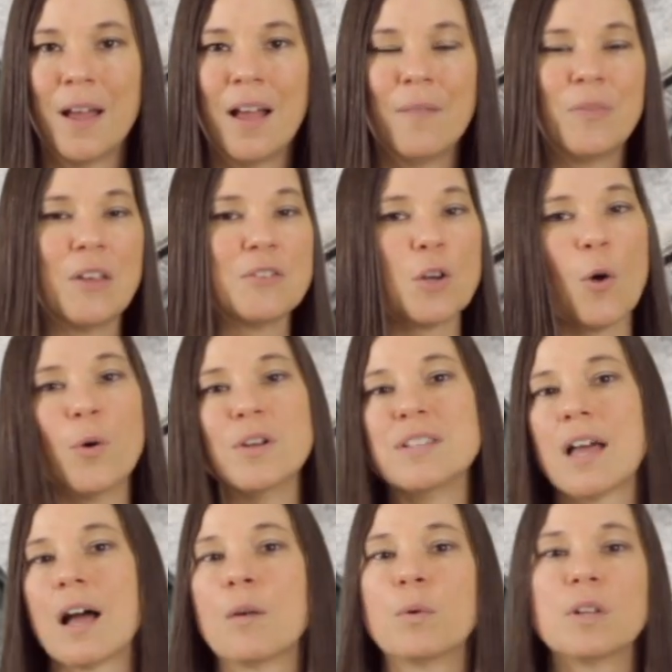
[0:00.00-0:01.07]
Now, as always,
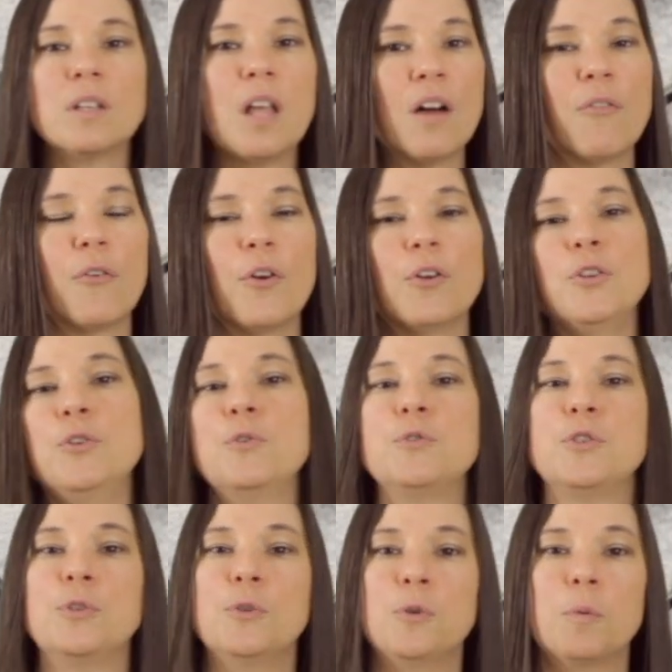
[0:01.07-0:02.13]
I would love for you
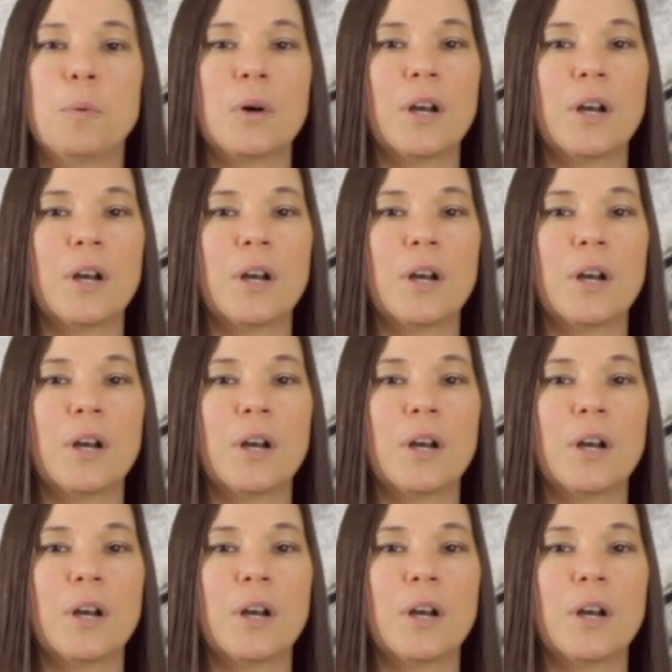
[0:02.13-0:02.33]
to put